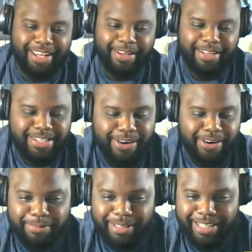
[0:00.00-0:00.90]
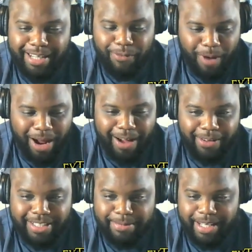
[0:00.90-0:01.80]
I, that's hard to believe.
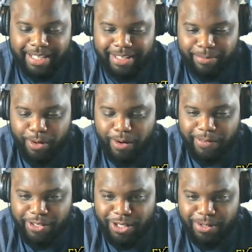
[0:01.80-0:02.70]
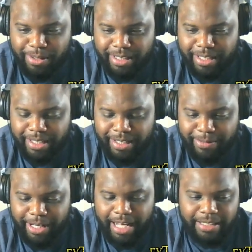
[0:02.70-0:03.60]
Wow. It seems like a more of a joke than a
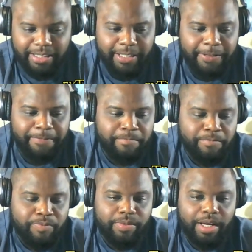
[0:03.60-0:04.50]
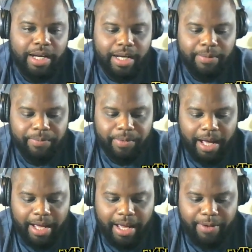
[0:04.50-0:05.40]
reality. Uh,
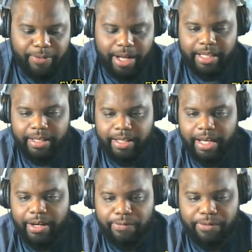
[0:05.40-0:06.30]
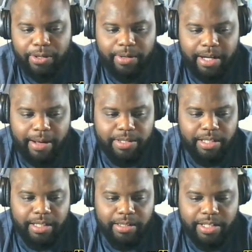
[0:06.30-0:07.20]
I, I read the, the interview and I was a
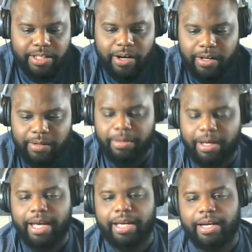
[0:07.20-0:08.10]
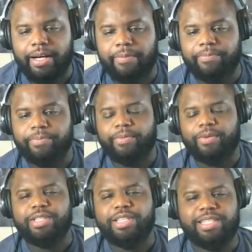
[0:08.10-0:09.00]
little disheartened by, uh,
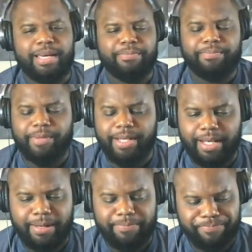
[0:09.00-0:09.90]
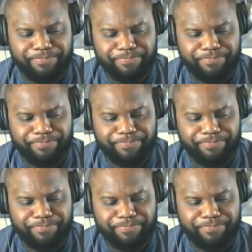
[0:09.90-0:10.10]
what's his name? Uh,